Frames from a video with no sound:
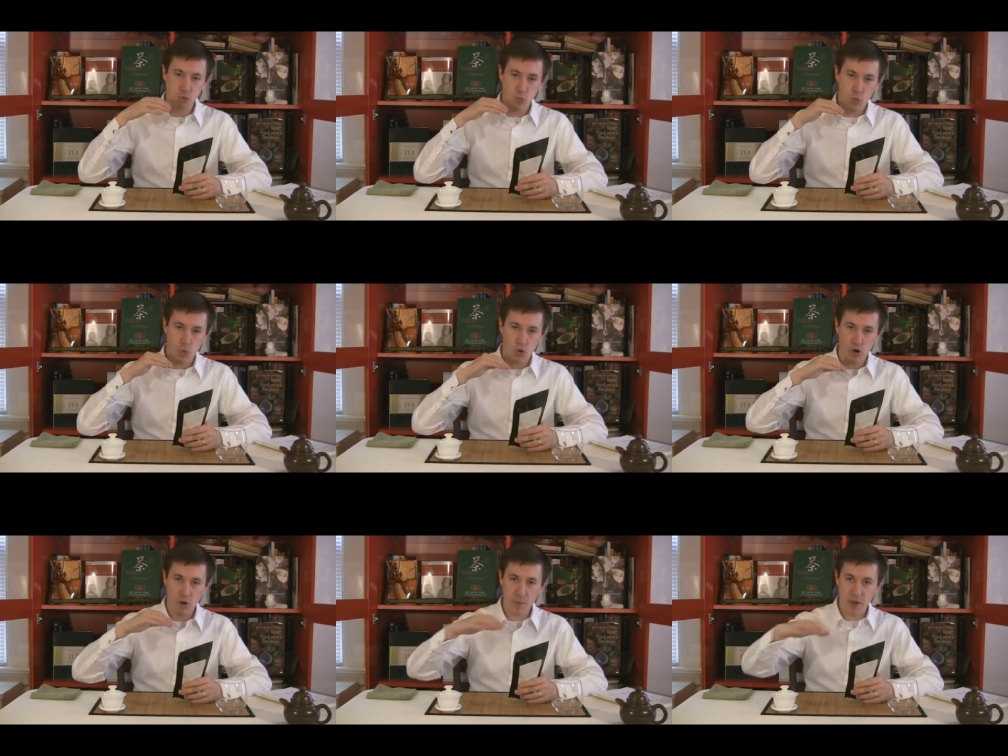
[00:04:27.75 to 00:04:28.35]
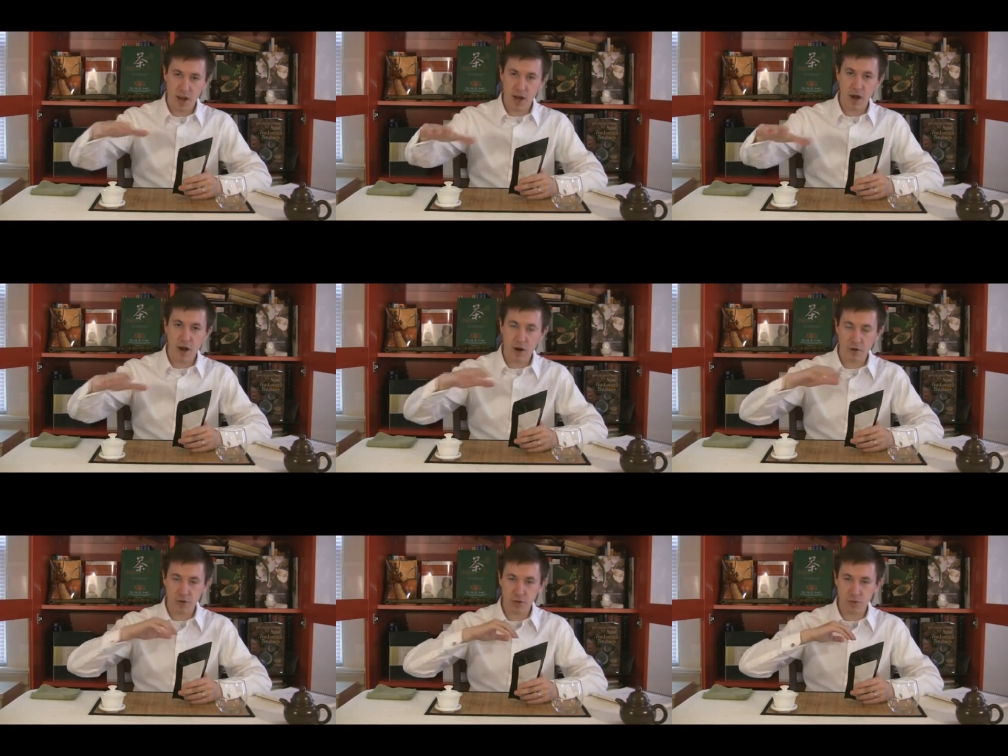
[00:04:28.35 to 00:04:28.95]
warm
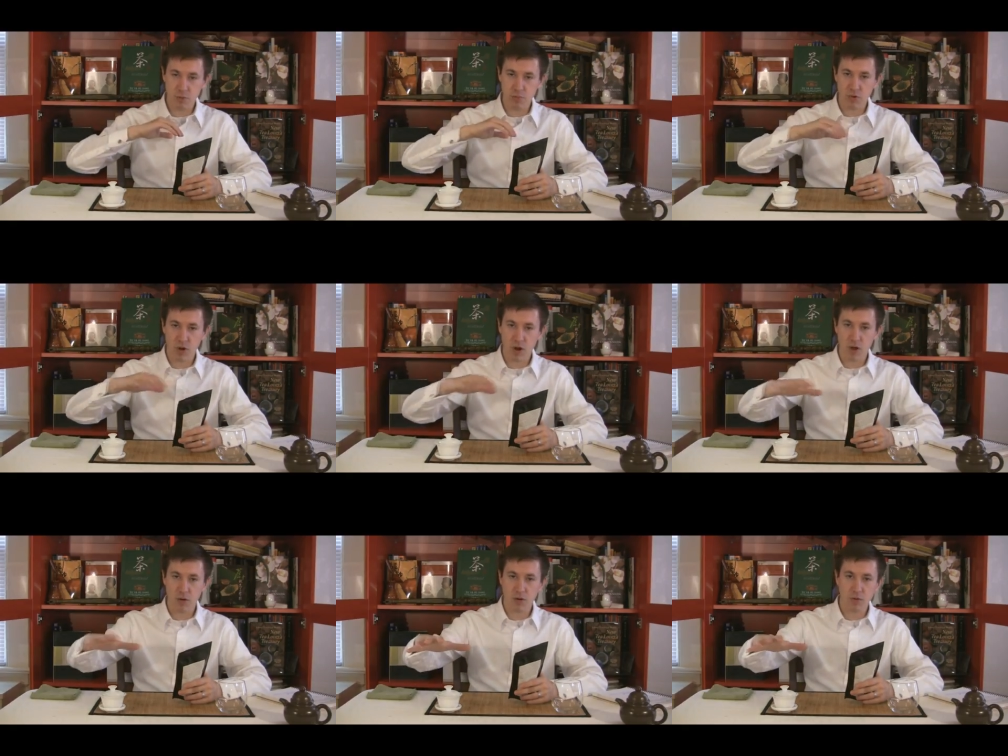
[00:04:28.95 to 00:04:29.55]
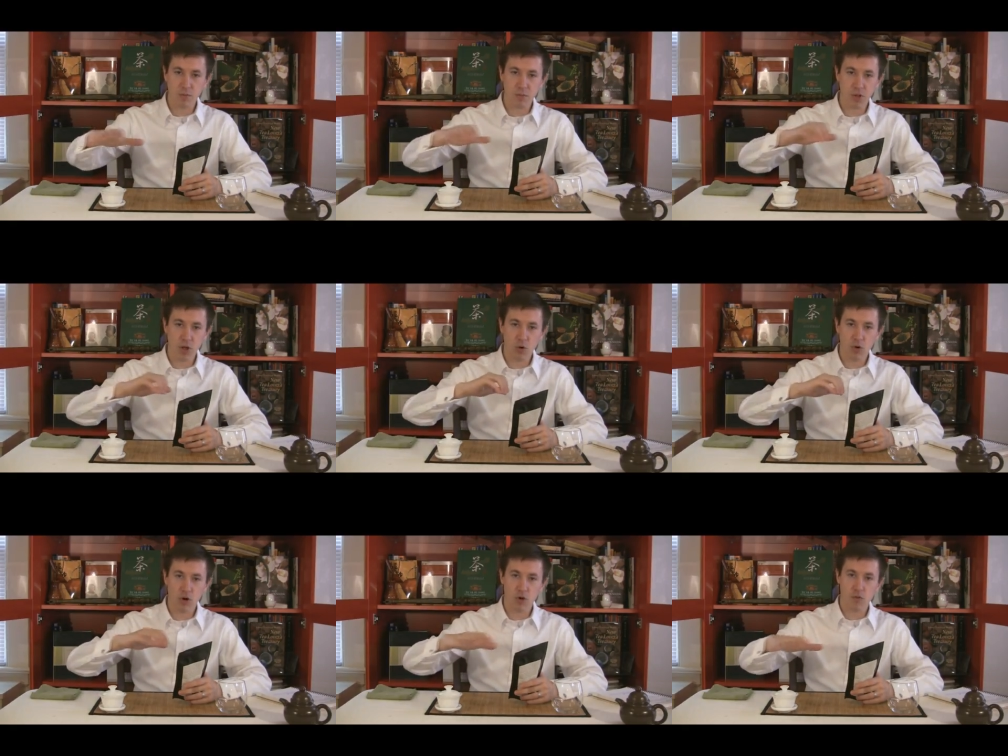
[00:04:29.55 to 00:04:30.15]
air to
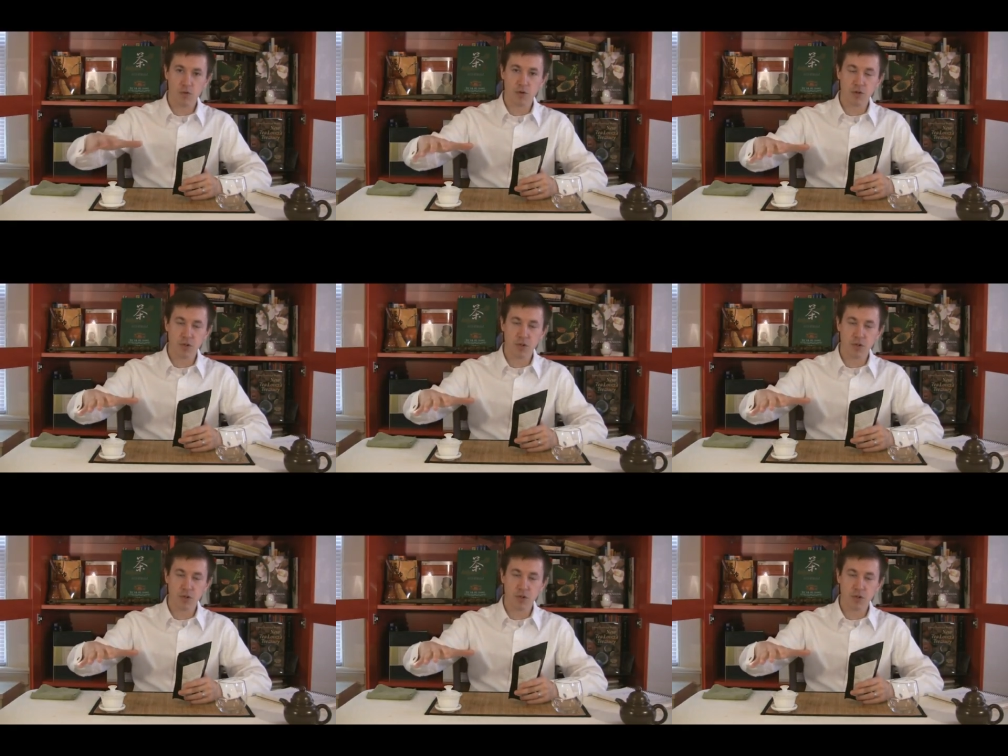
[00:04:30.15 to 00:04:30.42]
blow over,